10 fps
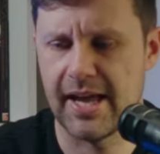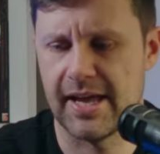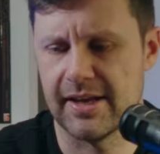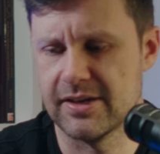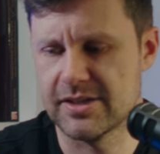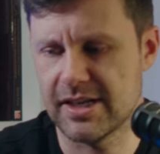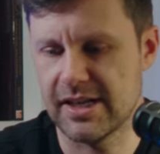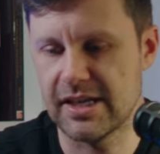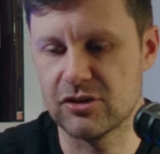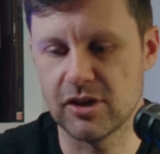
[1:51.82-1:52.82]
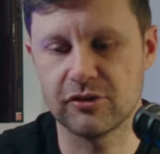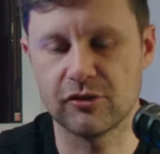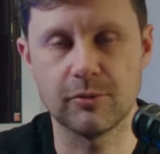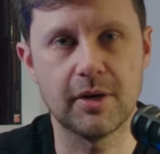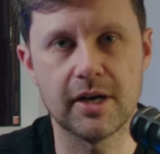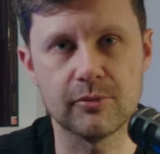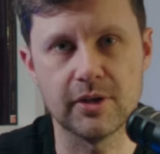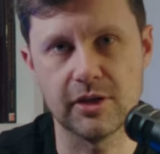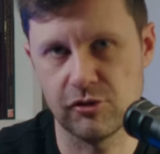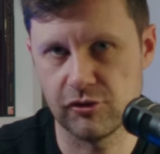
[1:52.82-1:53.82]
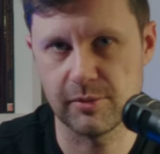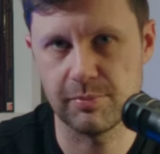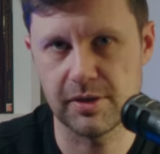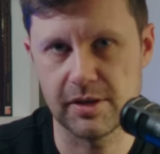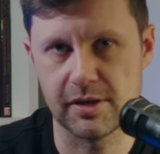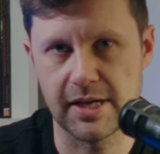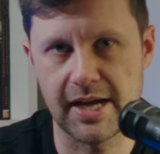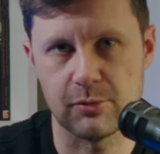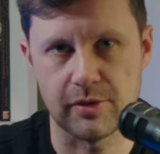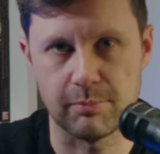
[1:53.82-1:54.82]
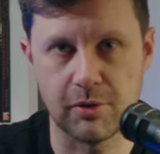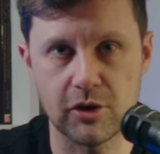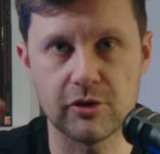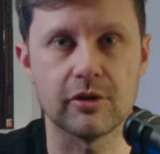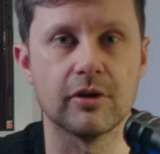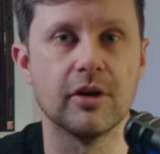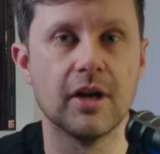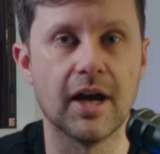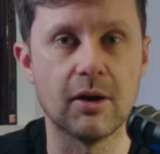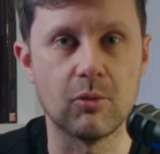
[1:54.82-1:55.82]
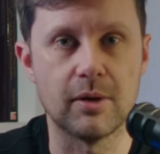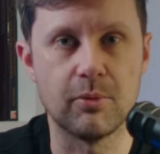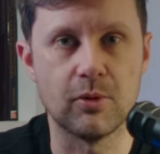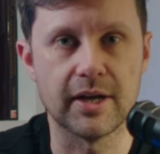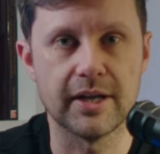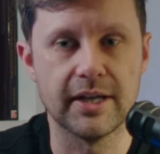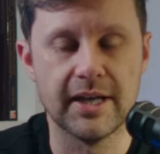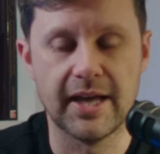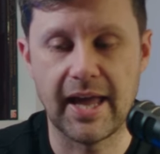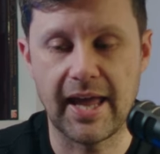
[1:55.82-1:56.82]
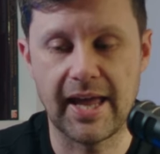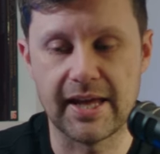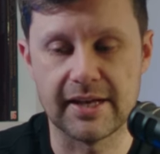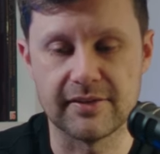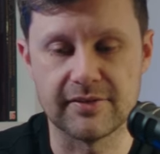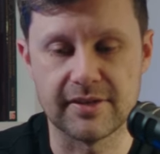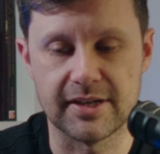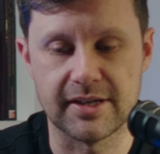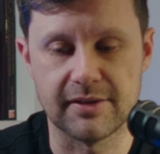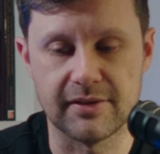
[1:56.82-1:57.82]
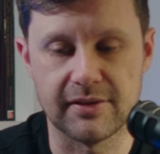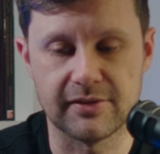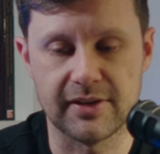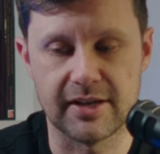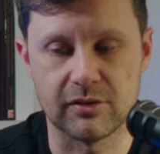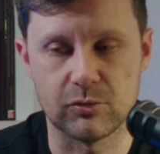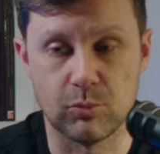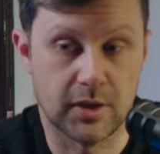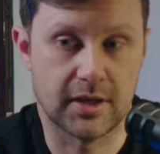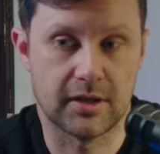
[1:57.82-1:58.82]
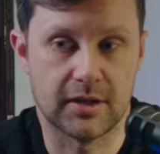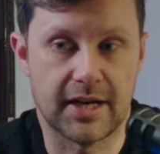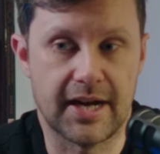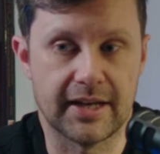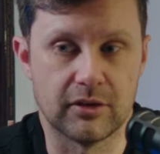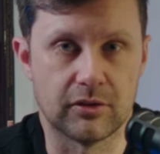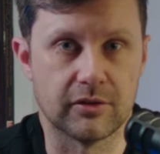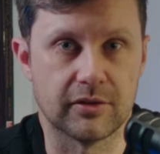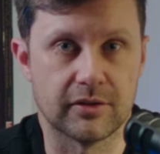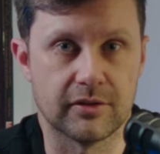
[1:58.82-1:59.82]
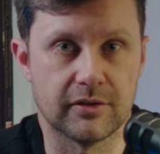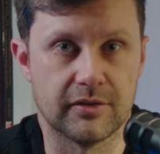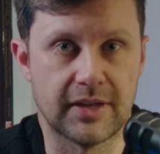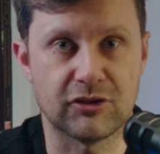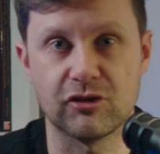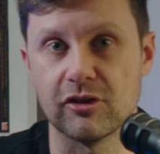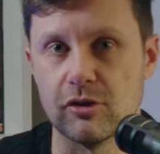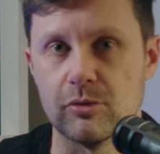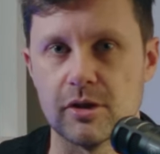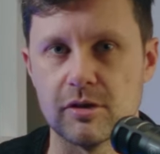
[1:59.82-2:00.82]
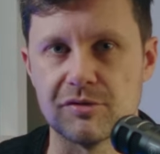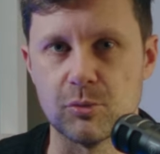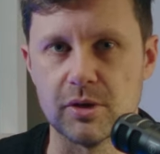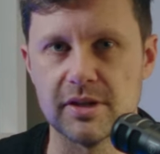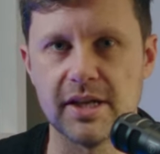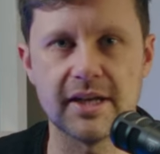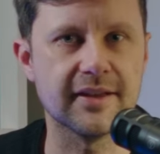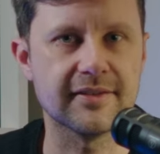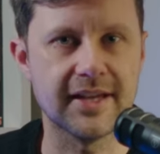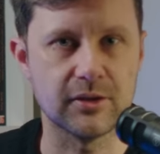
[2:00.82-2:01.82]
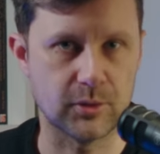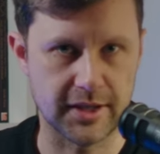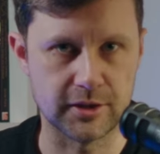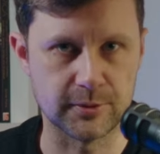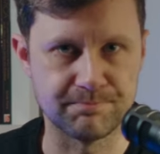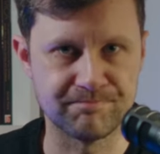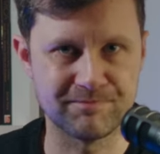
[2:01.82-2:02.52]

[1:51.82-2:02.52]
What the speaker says: and he touches upon a relationship he had with a partner at one point, and says, well, I learned that that shit's only good for one thing, and that's getting you killed,